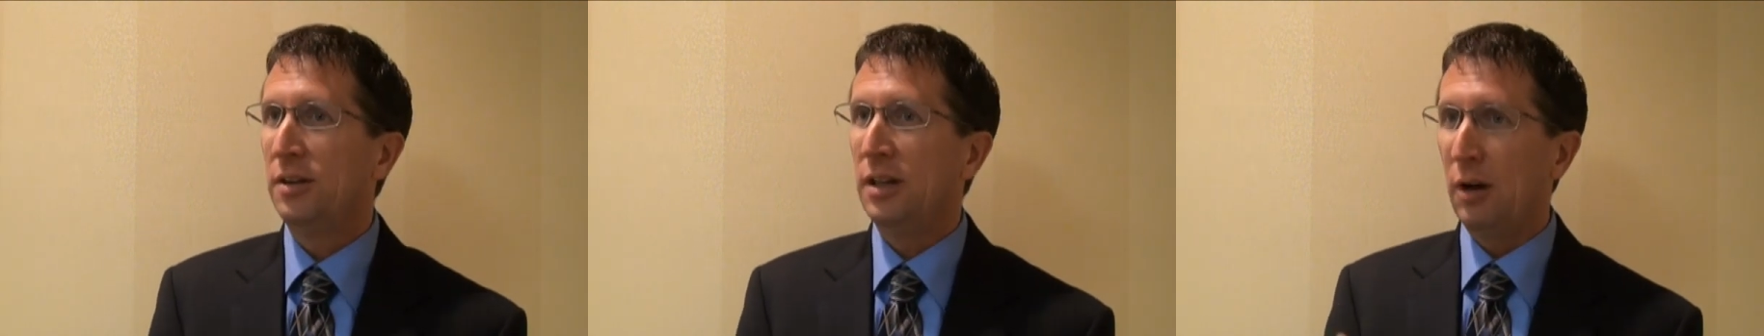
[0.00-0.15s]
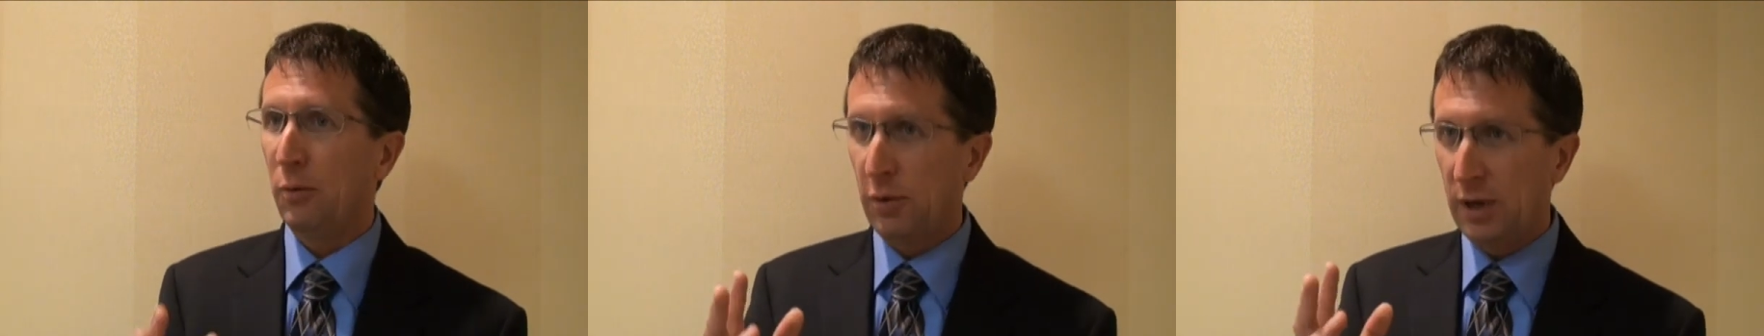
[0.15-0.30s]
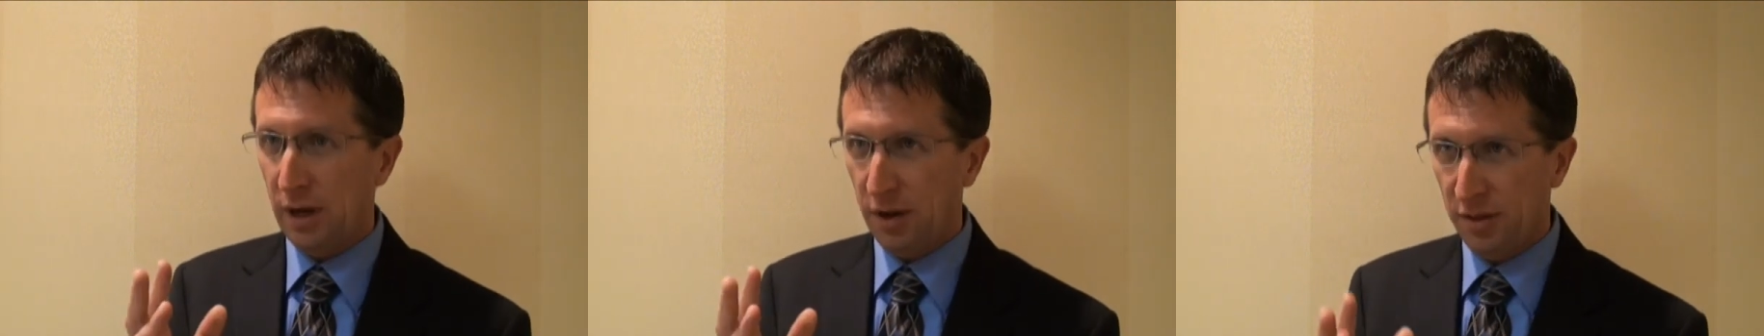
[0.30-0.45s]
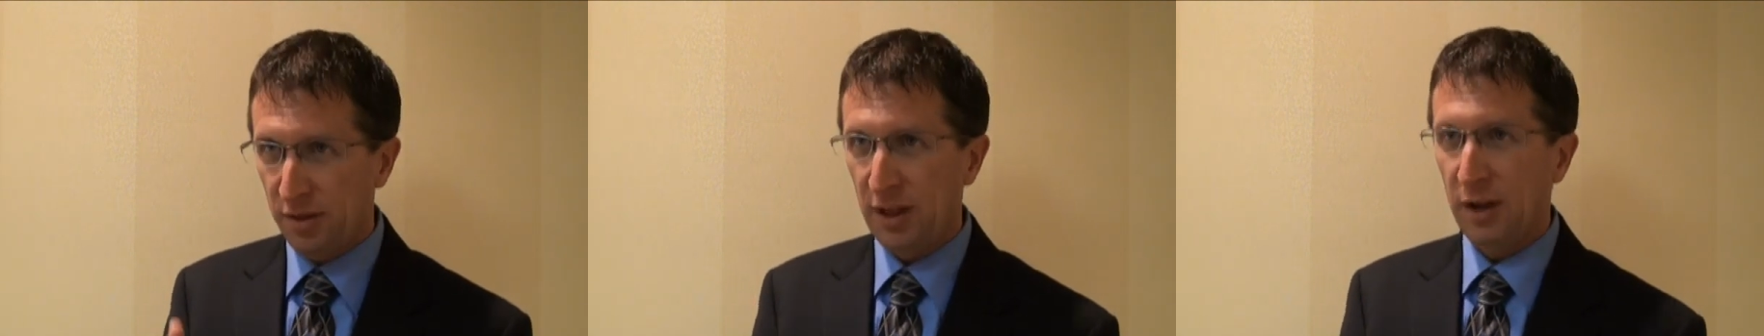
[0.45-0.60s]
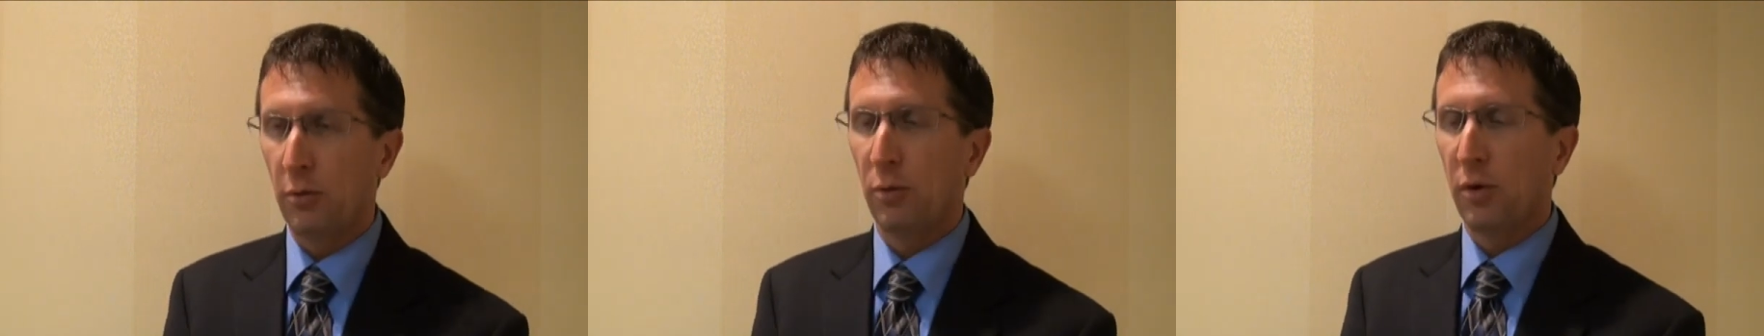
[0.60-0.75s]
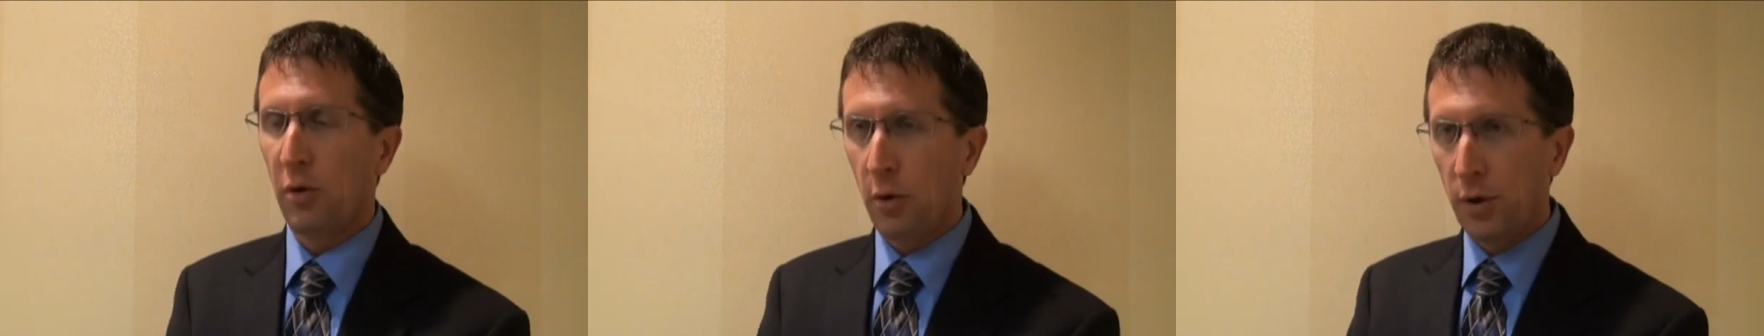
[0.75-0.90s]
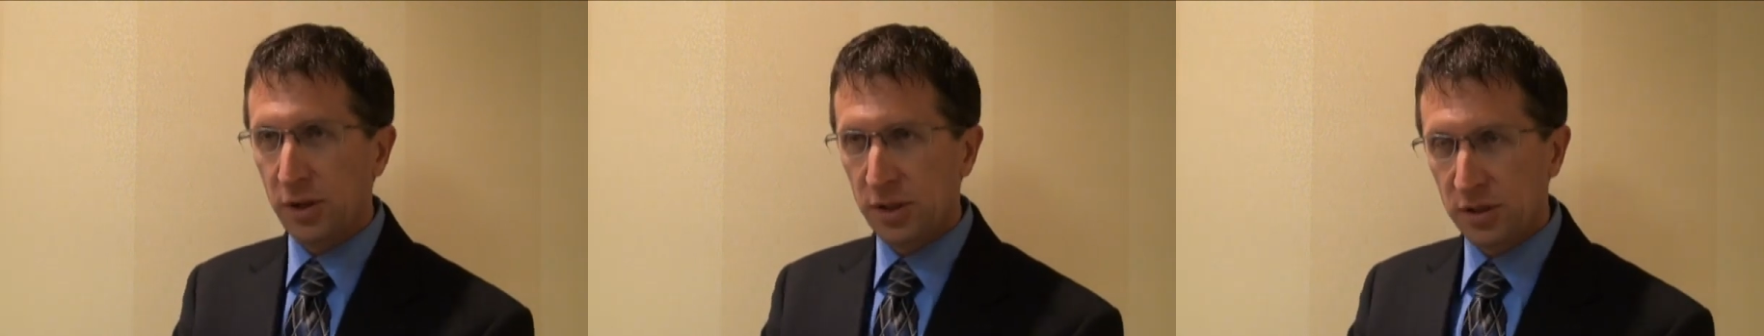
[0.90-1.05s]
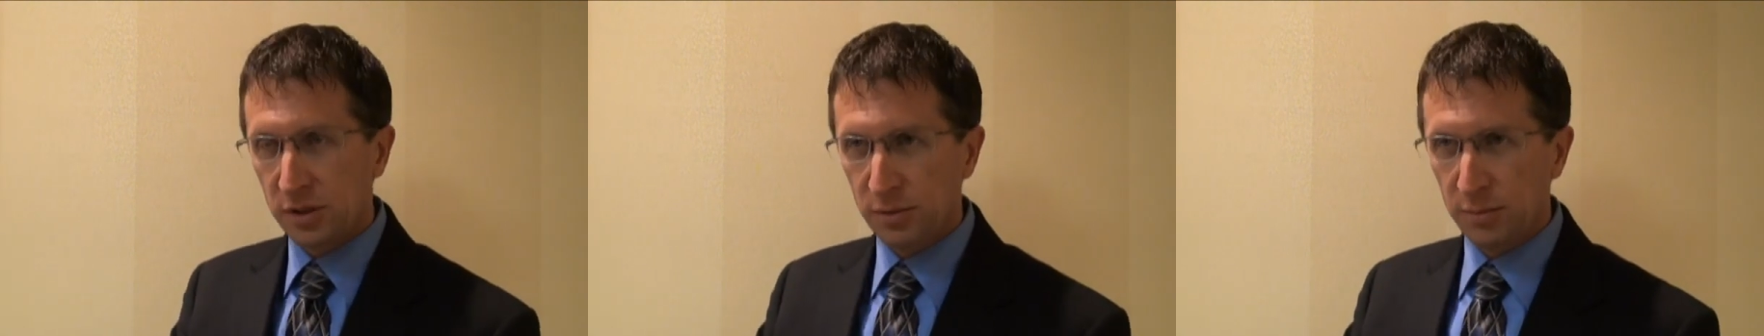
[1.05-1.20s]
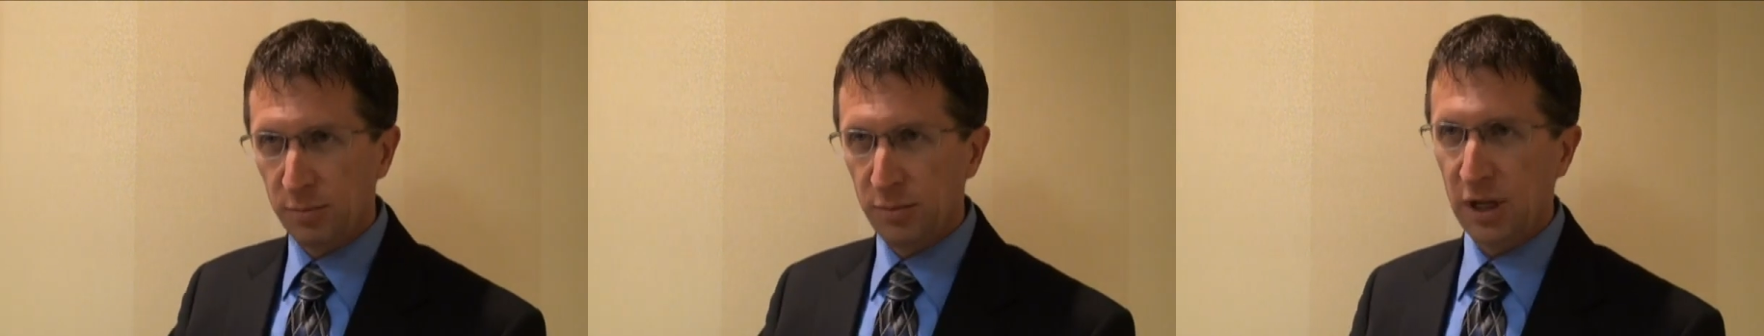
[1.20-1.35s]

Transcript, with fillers: that we think we're going to